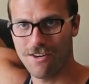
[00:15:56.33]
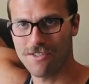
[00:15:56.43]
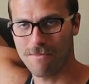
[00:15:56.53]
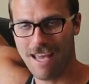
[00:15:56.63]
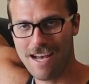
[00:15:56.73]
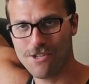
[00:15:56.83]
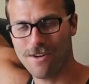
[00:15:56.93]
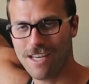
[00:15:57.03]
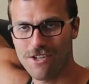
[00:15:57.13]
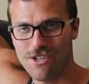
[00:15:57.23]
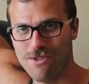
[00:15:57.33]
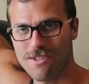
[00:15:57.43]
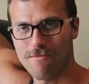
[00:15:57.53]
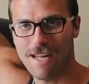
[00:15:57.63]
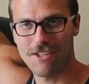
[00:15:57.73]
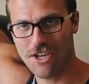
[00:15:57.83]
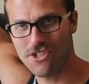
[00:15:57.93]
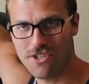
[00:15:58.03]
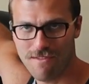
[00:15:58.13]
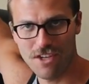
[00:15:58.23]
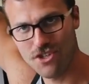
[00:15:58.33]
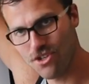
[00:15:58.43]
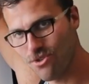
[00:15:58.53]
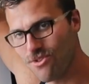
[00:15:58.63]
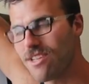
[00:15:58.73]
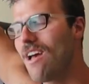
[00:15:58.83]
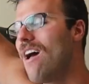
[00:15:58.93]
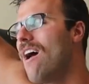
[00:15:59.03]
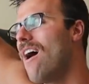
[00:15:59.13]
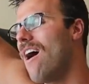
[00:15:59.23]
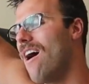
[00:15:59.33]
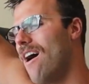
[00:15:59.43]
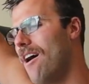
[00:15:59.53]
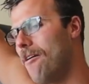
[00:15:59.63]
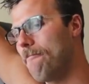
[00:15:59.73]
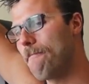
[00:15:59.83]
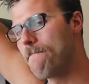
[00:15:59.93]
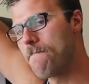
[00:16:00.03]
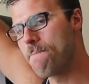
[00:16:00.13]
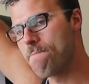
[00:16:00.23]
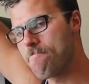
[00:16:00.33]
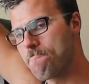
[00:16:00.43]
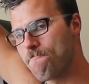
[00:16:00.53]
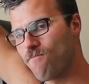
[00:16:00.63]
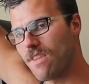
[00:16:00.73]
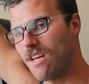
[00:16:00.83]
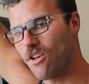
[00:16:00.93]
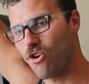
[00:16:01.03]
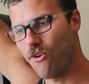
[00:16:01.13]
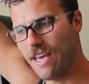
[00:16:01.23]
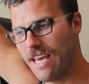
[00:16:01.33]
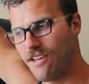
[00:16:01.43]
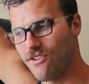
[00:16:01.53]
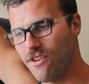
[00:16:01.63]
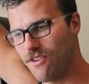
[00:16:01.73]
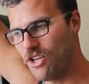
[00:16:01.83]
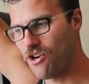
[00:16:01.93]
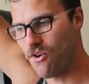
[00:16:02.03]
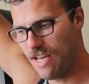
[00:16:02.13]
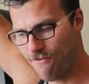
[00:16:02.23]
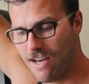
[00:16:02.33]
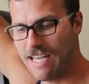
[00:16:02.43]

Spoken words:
some gastric issues, some digestive issues, going in, you know, if I